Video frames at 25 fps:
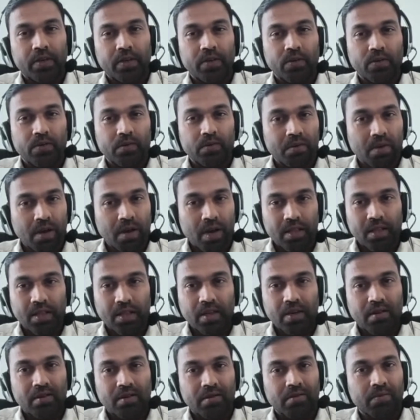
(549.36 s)
to
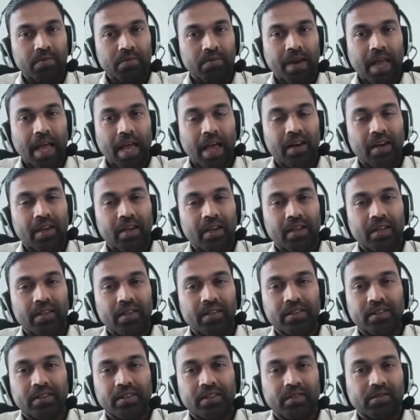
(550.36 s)
other
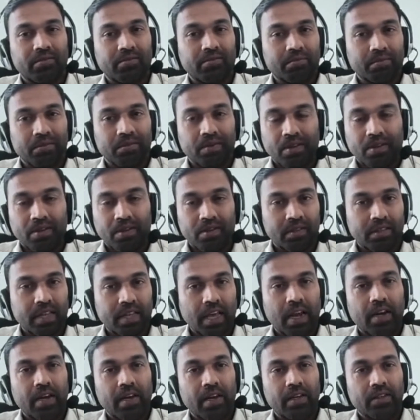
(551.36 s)
planets,
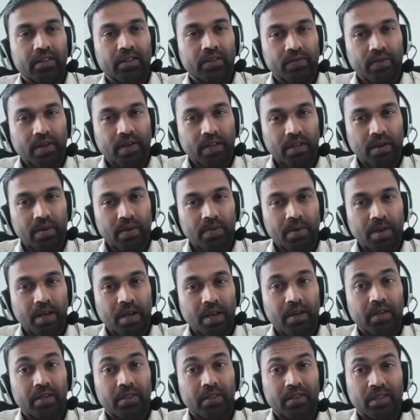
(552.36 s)
satellites of other
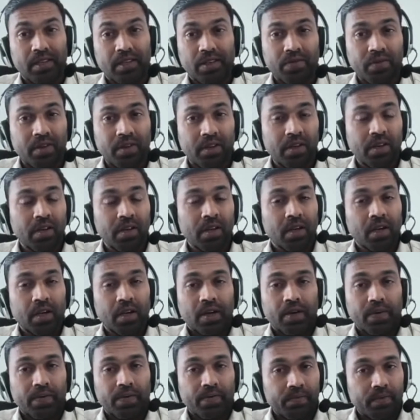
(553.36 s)
planets, even
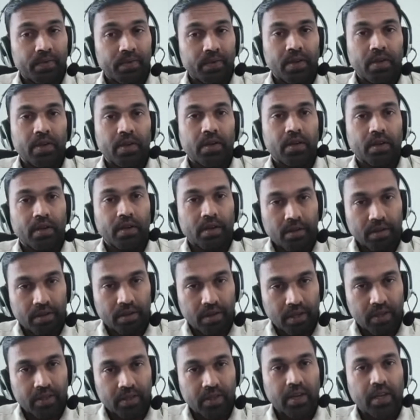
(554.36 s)

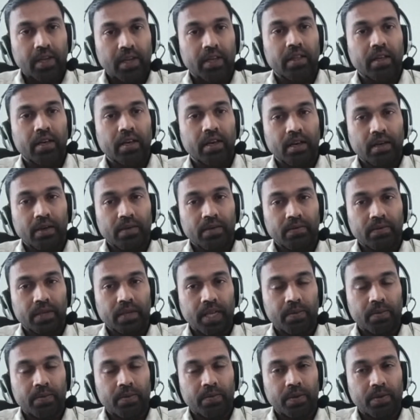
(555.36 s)
things like the
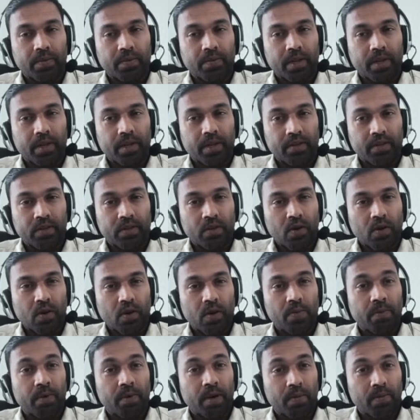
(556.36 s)
James Webb
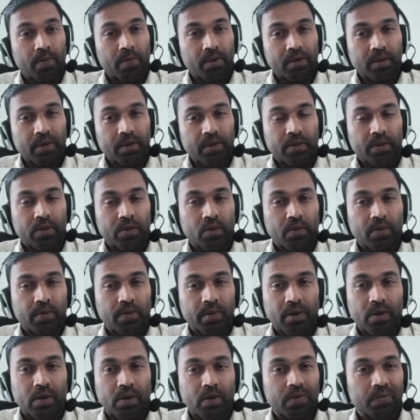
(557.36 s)
Telescope, Hubble Telescope,
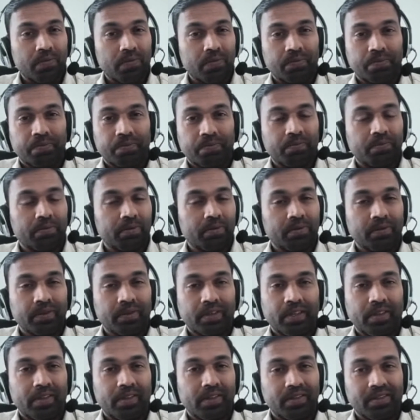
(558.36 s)
and all
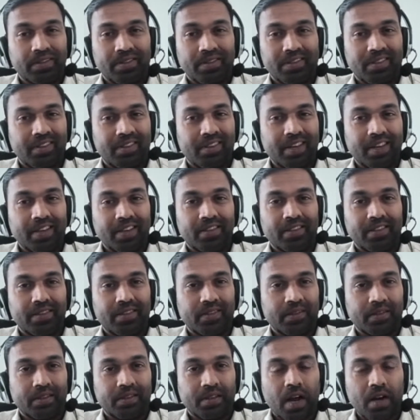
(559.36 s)

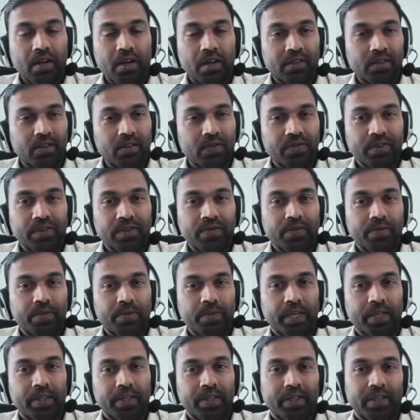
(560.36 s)
gets tons of
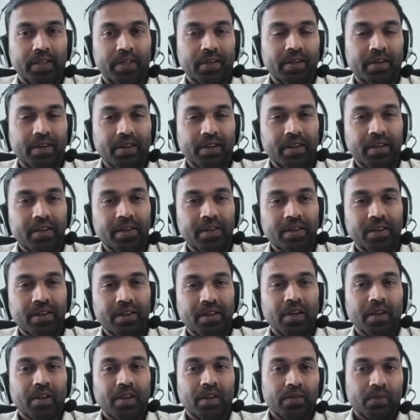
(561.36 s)
information, right?
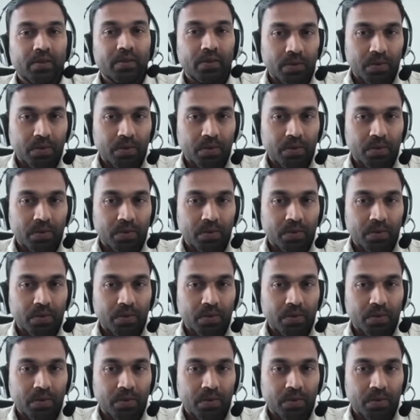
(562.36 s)
So